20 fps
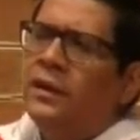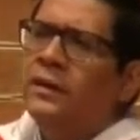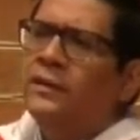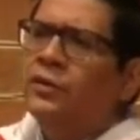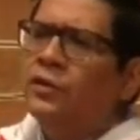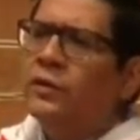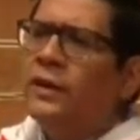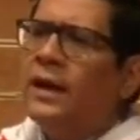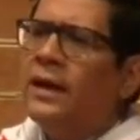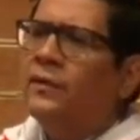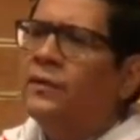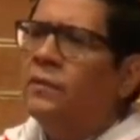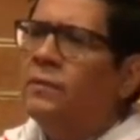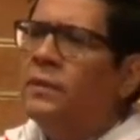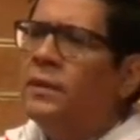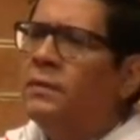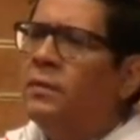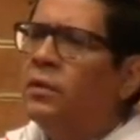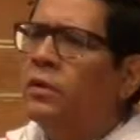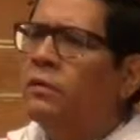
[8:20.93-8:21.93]
And so now
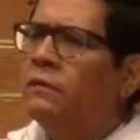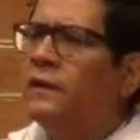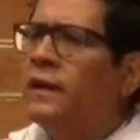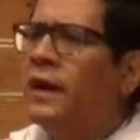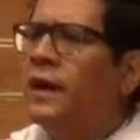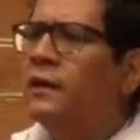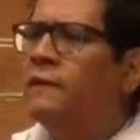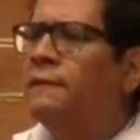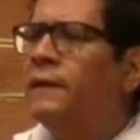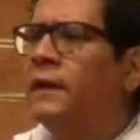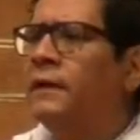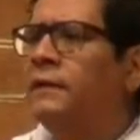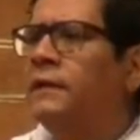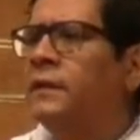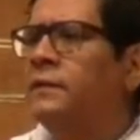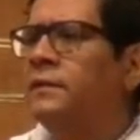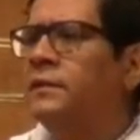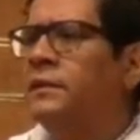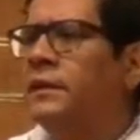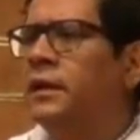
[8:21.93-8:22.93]
the people of God
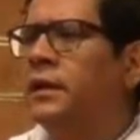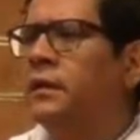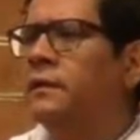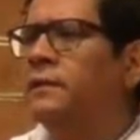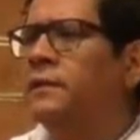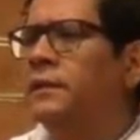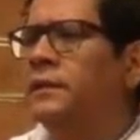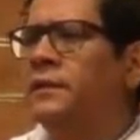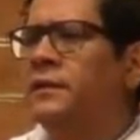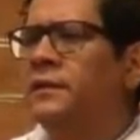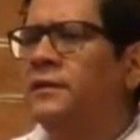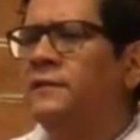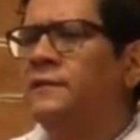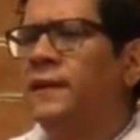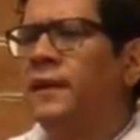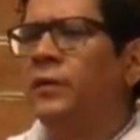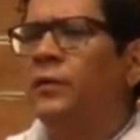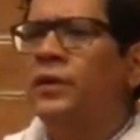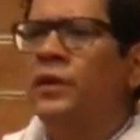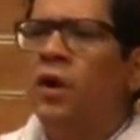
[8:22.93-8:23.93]
find themselves in
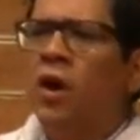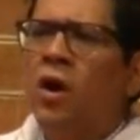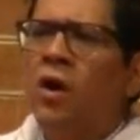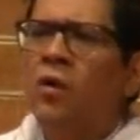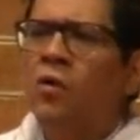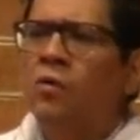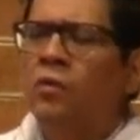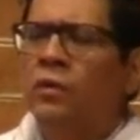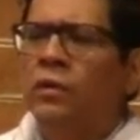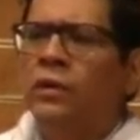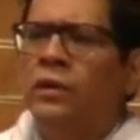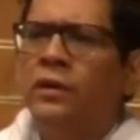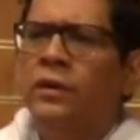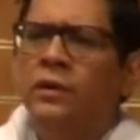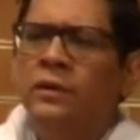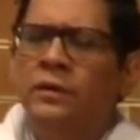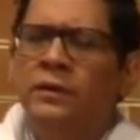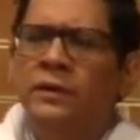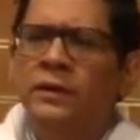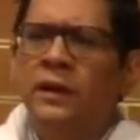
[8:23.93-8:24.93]
this very
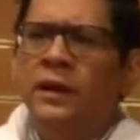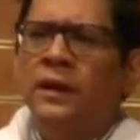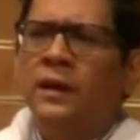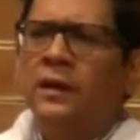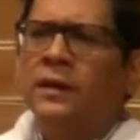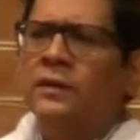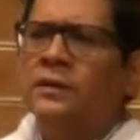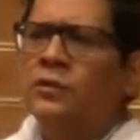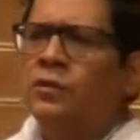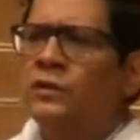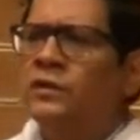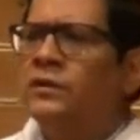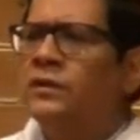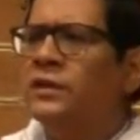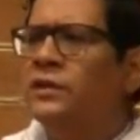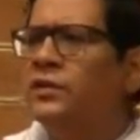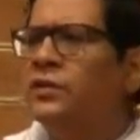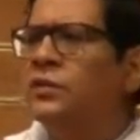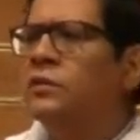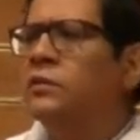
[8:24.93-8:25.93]
awkward uh,
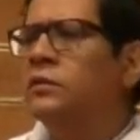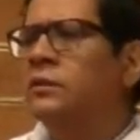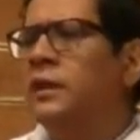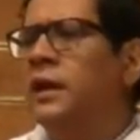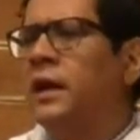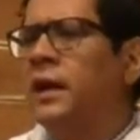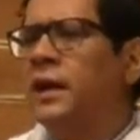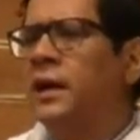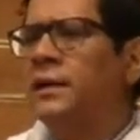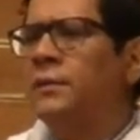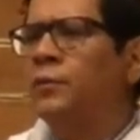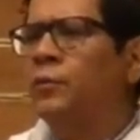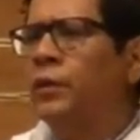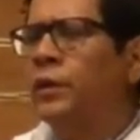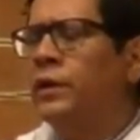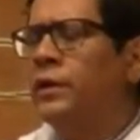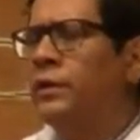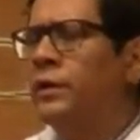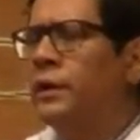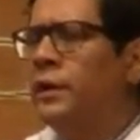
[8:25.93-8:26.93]
transitional time
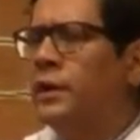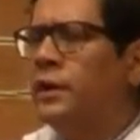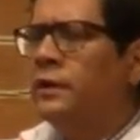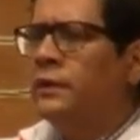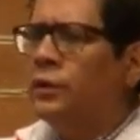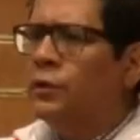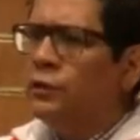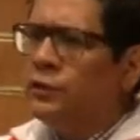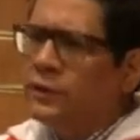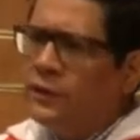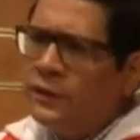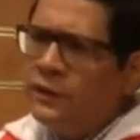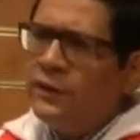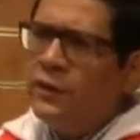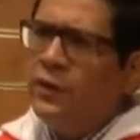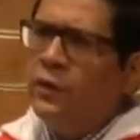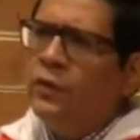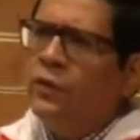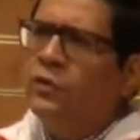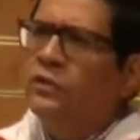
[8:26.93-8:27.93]
where there is
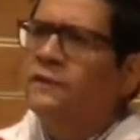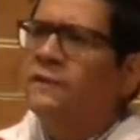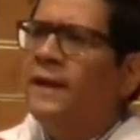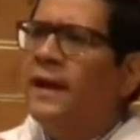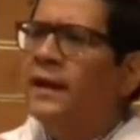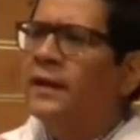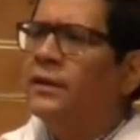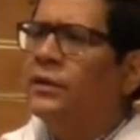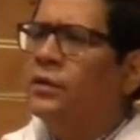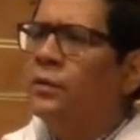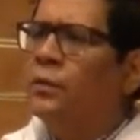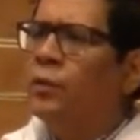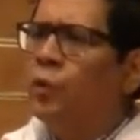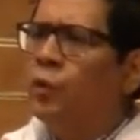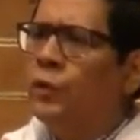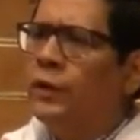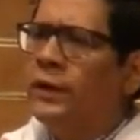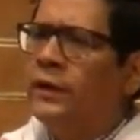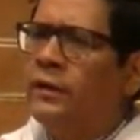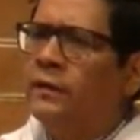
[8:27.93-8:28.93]
this huge vacuum
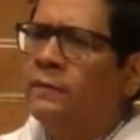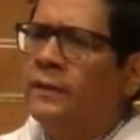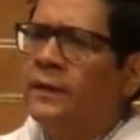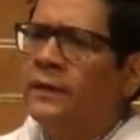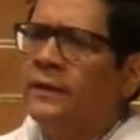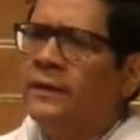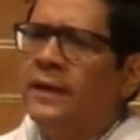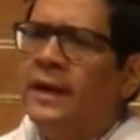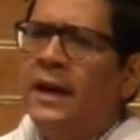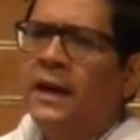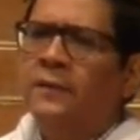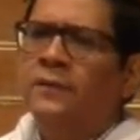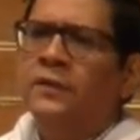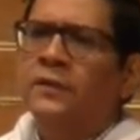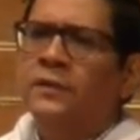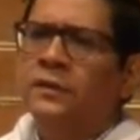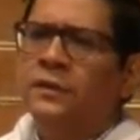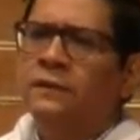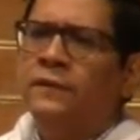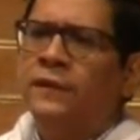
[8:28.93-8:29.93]
created by the
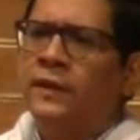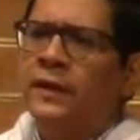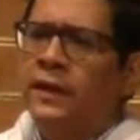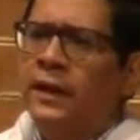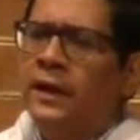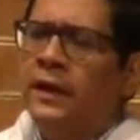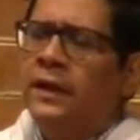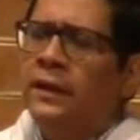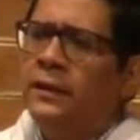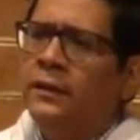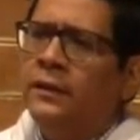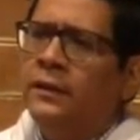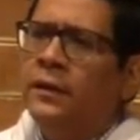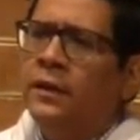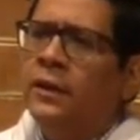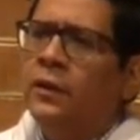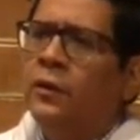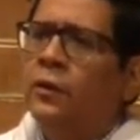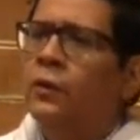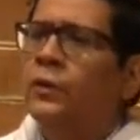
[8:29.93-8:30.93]
absence of the king,
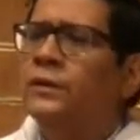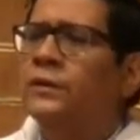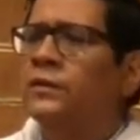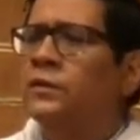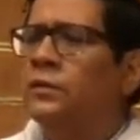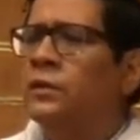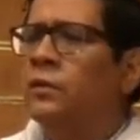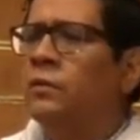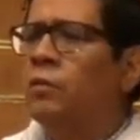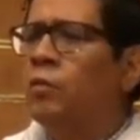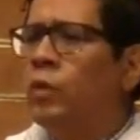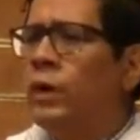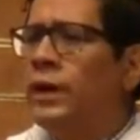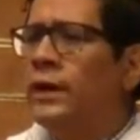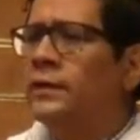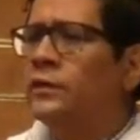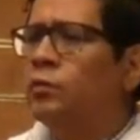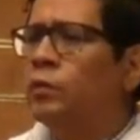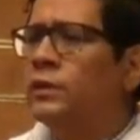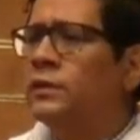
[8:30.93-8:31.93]
who in some
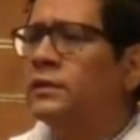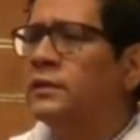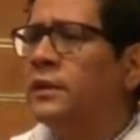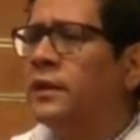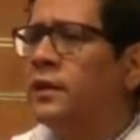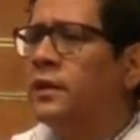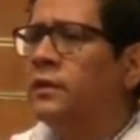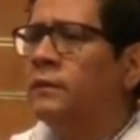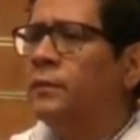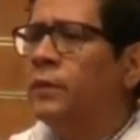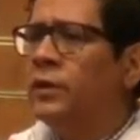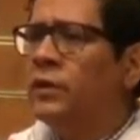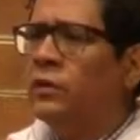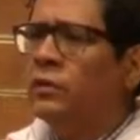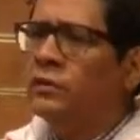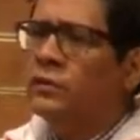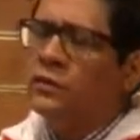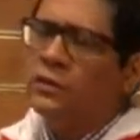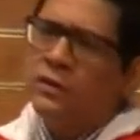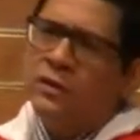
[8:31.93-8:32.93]
ways was loved but
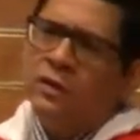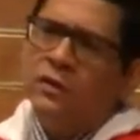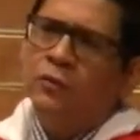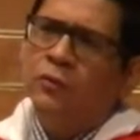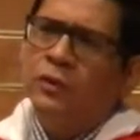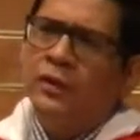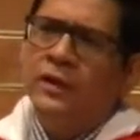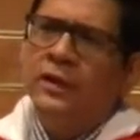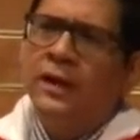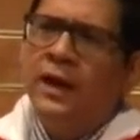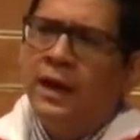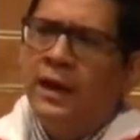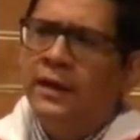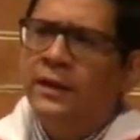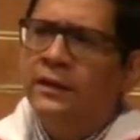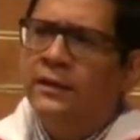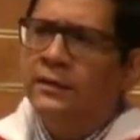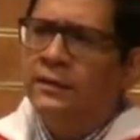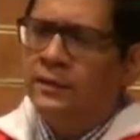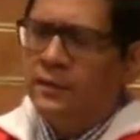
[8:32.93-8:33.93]
also not really
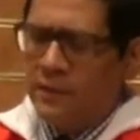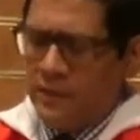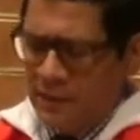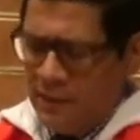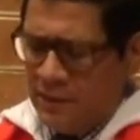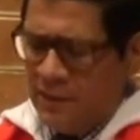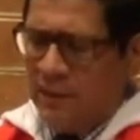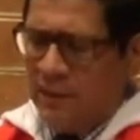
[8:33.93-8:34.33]
liked.